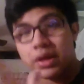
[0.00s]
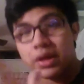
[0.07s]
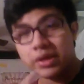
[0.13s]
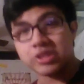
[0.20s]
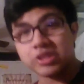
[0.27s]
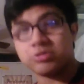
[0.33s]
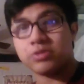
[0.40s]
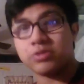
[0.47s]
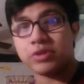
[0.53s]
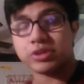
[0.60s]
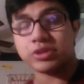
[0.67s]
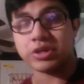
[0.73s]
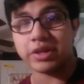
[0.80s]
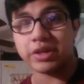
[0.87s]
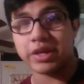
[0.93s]
Let's move on to
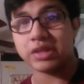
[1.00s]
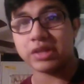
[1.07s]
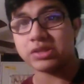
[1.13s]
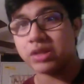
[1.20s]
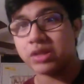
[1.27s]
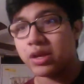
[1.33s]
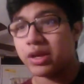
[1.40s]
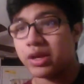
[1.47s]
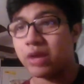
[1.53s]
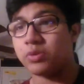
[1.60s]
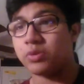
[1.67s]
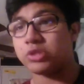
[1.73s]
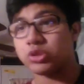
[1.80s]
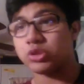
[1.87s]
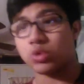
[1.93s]
the next. Now,
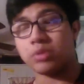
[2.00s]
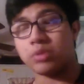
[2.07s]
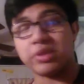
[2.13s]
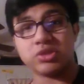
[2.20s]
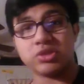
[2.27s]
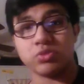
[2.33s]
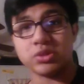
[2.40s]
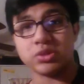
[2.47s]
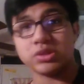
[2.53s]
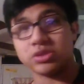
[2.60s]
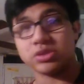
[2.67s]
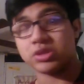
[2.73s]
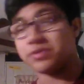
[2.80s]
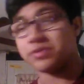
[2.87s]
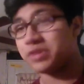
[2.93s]
with story-based ones,
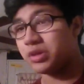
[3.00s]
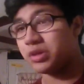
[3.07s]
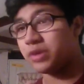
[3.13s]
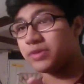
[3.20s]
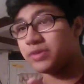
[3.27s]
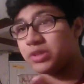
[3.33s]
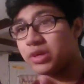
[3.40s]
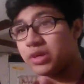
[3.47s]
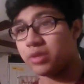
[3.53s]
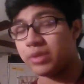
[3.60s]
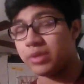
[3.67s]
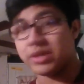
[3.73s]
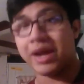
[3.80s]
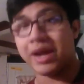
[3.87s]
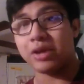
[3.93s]
there's obviously going to be
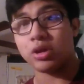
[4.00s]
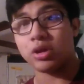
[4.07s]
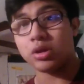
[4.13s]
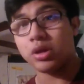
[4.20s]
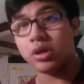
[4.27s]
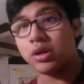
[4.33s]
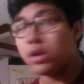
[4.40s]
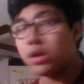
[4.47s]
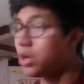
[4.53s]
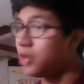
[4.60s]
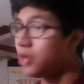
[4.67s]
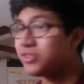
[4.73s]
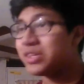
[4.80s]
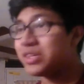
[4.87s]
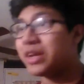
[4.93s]
dialogue.
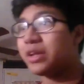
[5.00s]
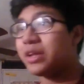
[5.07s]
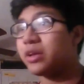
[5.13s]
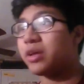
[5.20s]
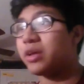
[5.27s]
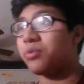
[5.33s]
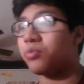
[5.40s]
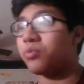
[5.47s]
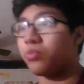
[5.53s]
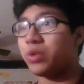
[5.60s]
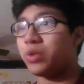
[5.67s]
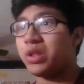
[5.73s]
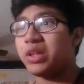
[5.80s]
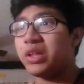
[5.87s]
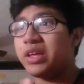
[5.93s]
Obviously, I didn't get
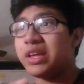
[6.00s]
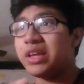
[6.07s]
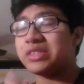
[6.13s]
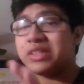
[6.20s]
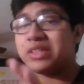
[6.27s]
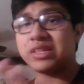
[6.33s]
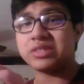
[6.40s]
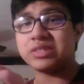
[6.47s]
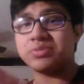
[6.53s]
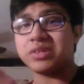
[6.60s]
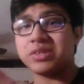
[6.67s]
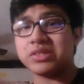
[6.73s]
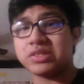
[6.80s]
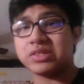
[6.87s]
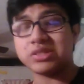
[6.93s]
really into this
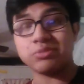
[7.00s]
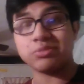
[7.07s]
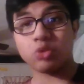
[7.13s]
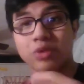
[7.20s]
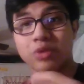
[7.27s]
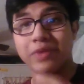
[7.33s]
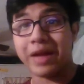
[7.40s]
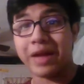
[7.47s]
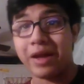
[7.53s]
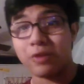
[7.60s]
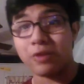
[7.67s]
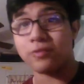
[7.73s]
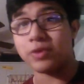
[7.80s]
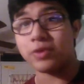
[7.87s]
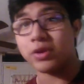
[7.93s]
because this is more of an
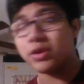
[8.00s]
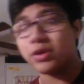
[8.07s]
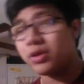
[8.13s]
alpha.